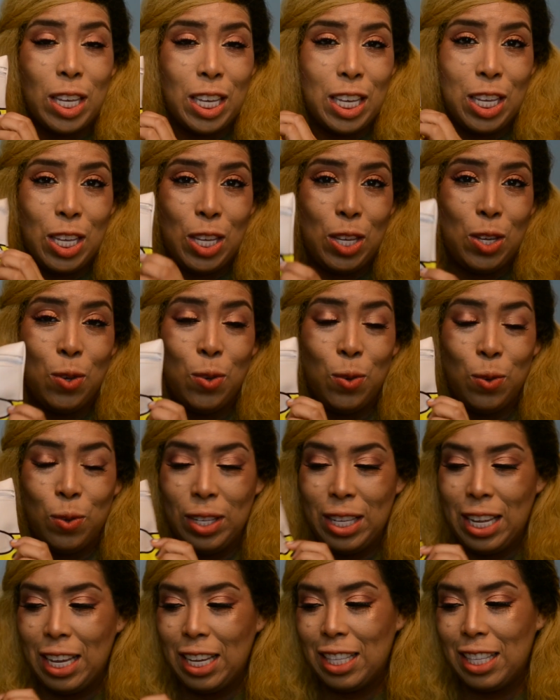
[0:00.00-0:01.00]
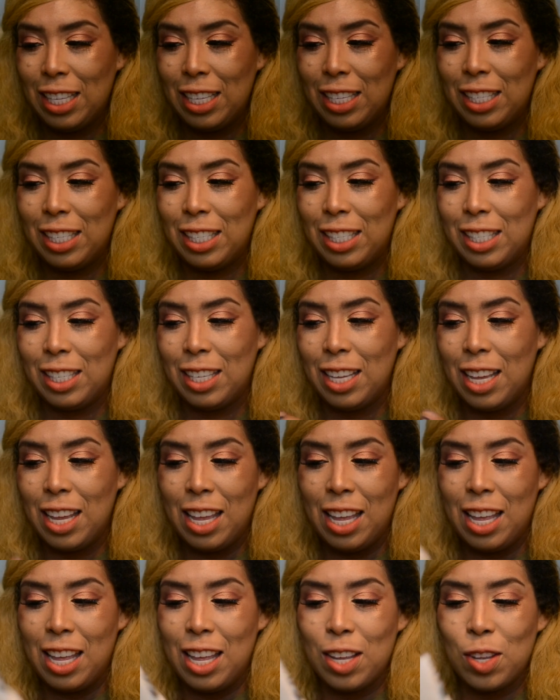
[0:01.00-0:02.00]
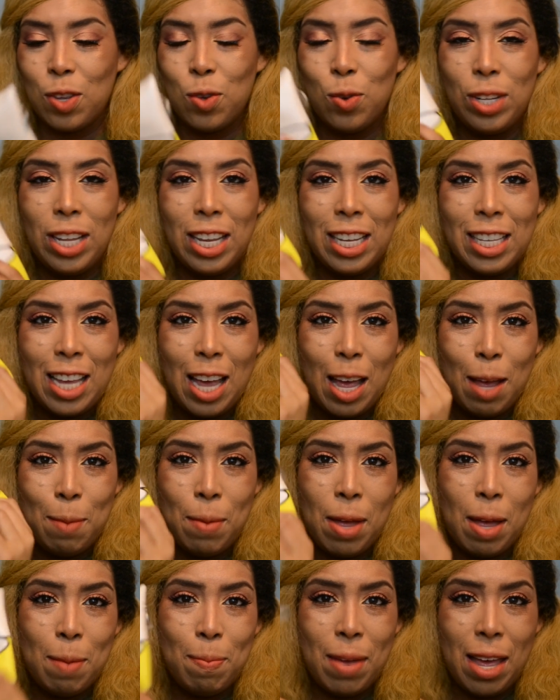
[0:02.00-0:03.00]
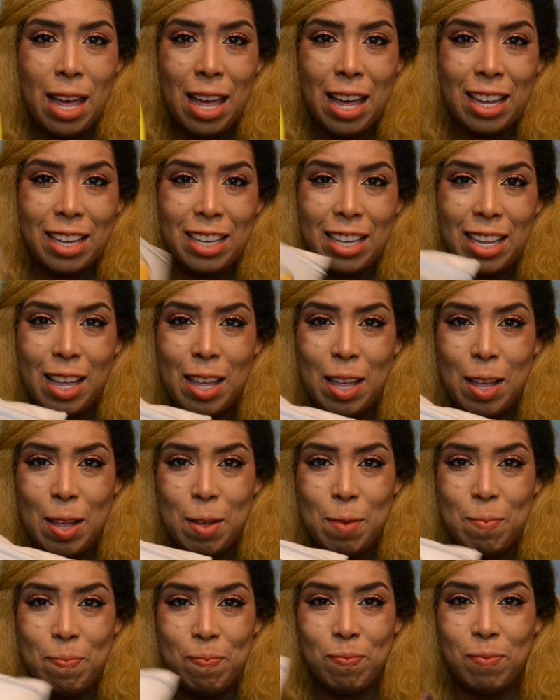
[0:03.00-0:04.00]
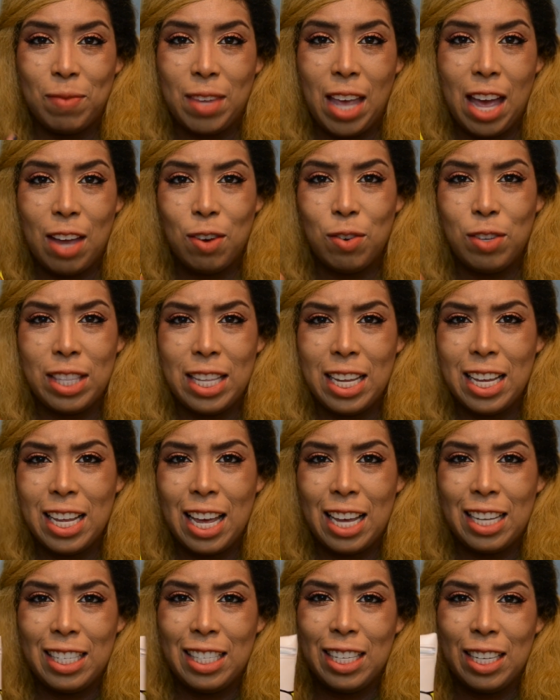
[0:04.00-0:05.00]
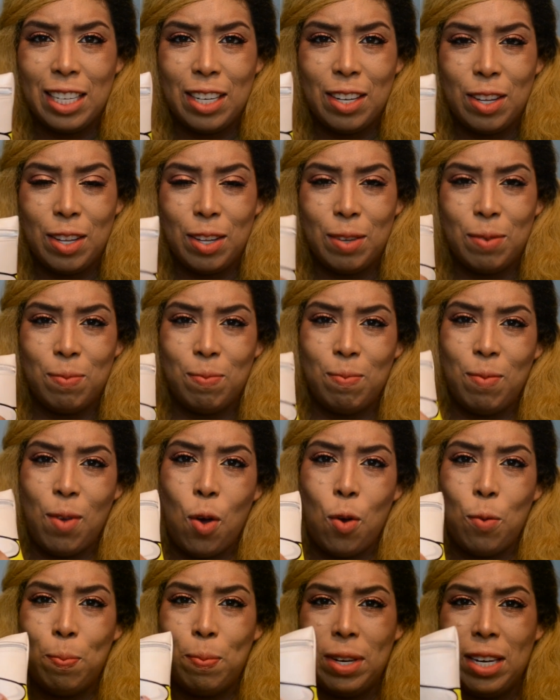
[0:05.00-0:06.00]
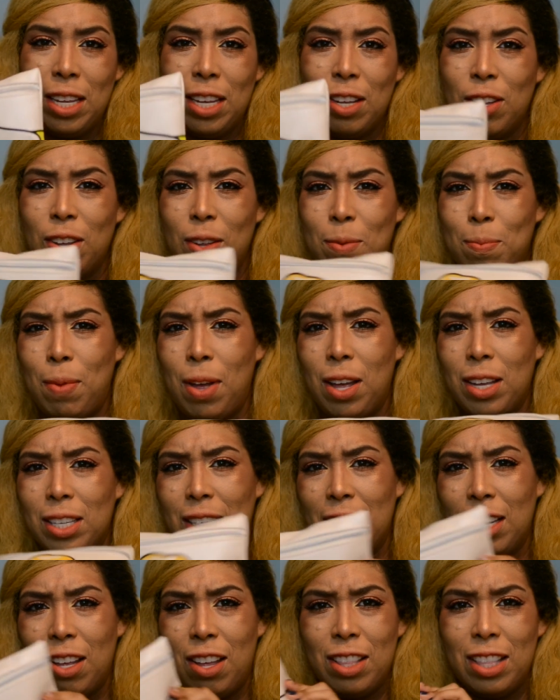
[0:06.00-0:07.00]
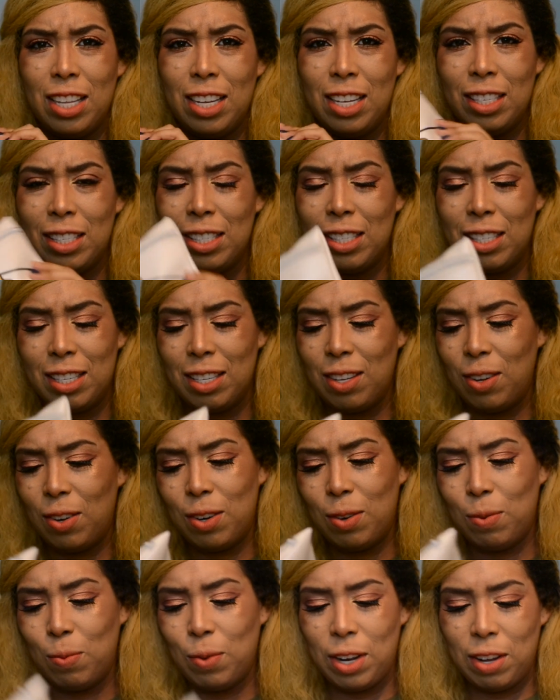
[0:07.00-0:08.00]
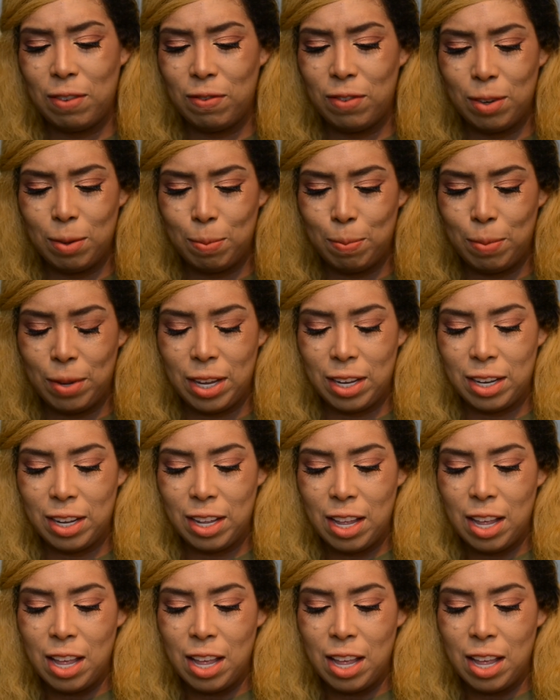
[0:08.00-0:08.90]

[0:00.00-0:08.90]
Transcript: cute, like this Gudetama bag. I don't think I did a opening unboxing on this or whatever, but